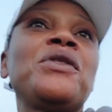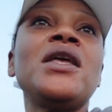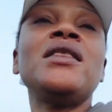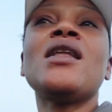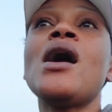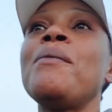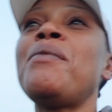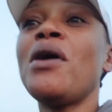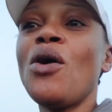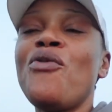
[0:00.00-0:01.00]
The
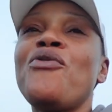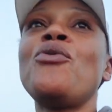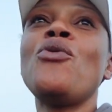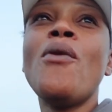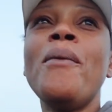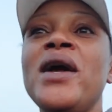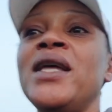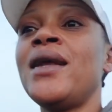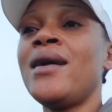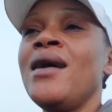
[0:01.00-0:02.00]
number of
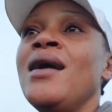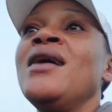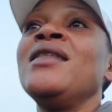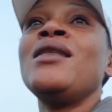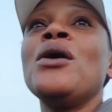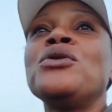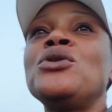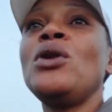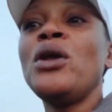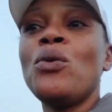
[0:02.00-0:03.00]
women, there was
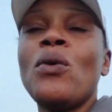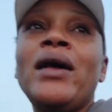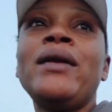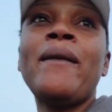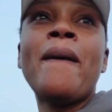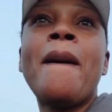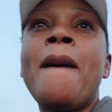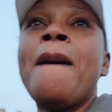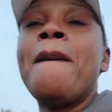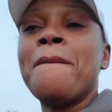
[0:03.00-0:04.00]
only one
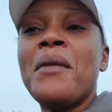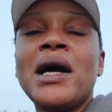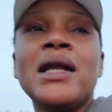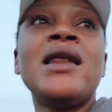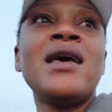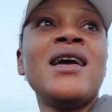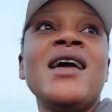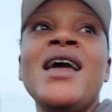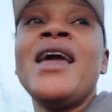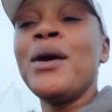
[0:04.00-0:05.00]
man.
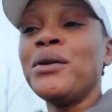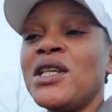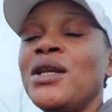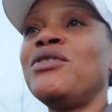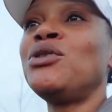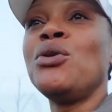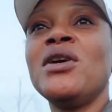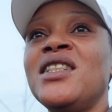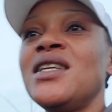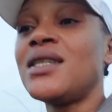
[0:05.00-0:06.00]
He wasn't even
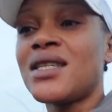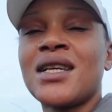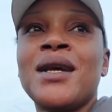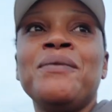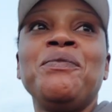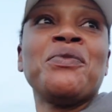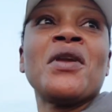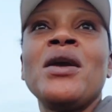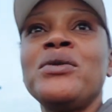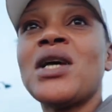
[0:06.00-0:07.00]
doing this.
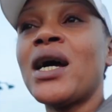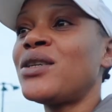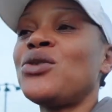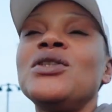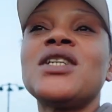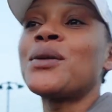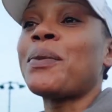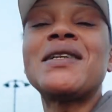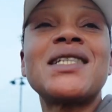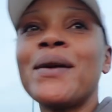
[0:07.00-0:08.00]
He was actually just
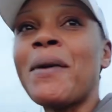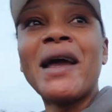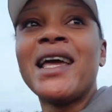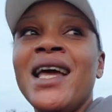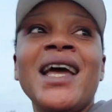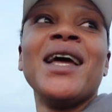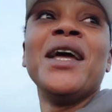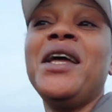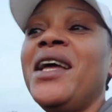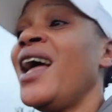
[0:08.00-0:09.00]
passing by.
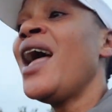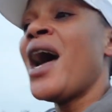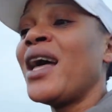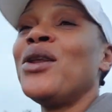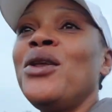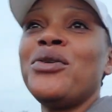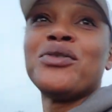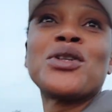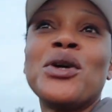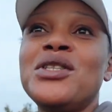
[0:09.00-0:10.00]
I don't know if he
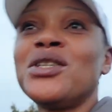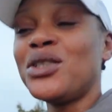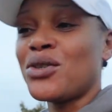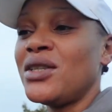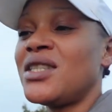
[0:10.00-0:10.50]
was going to the train